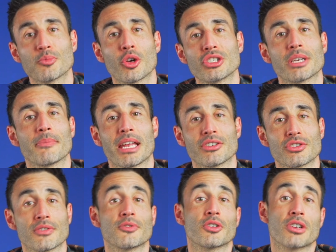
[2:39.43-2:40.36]
project
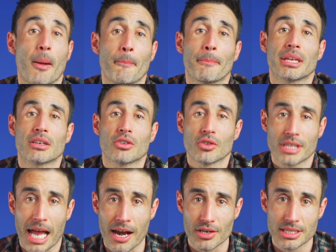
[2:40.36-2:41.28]
manager for a company called
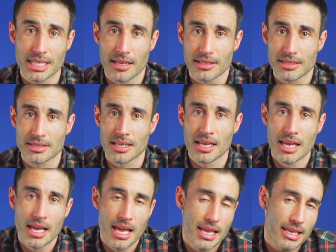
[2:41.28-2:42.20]
Aratellus.
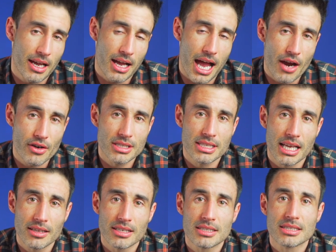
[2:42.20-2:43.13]
Now,
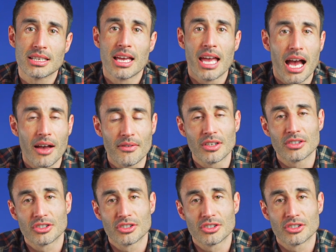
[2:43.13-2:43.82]
Aratellus have a